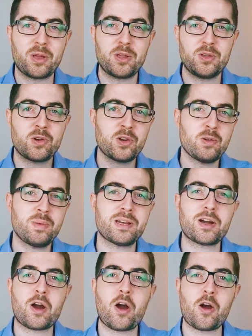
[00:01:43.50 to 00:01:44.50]
you're going to be
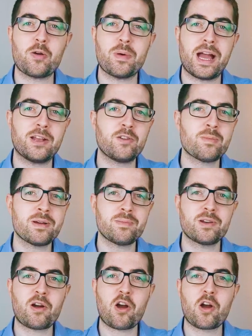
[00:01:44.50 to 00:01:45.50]
at home and you might be
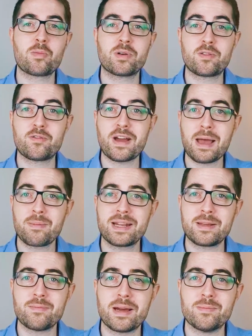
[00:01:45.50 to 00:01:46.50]
at home with family
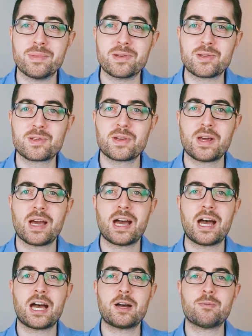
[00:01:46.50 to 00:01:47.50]
members
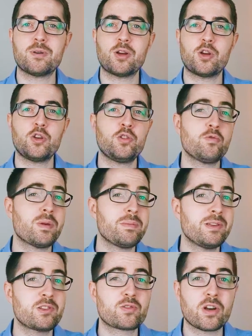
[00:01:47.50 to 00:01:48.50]
who you maybe
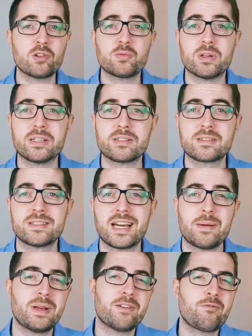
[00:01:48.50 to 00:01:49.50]
struggle with. I
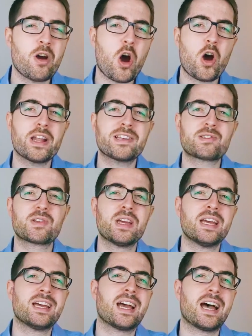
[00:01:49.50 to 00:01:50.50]
mean, if we're honest,
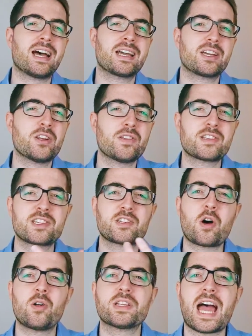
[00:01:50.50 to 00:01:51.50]
you know, there's this
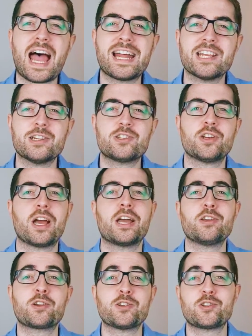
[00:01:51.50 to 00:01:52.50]
old adage, you
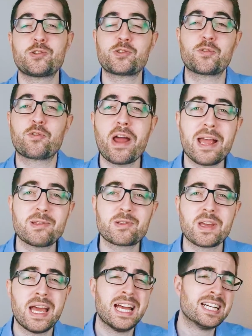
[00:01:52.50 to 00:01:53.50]
can choose your friends,
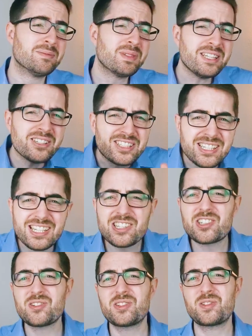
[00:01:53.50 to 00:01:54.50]
but you can't
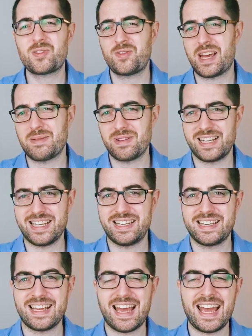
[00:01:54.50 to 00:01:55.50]
choose your family.
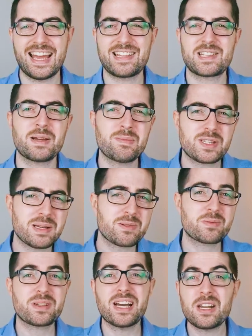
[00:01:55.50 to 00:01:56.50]
And sometimes
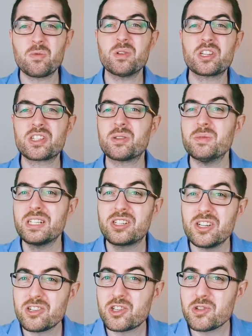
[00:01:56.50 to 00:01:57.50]
we kind of wish that we
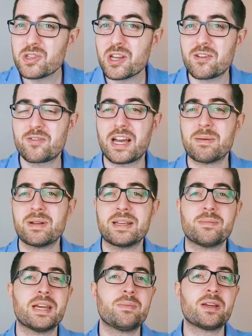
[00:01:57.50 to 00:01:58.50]
could choose our family.
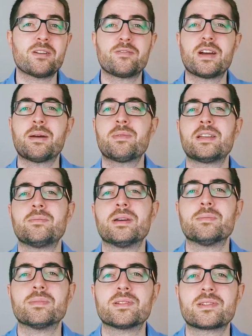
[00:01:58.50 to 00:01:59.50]
Maybe our family
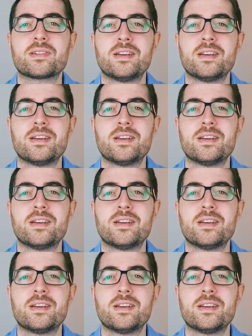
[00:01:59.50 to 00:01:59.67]
members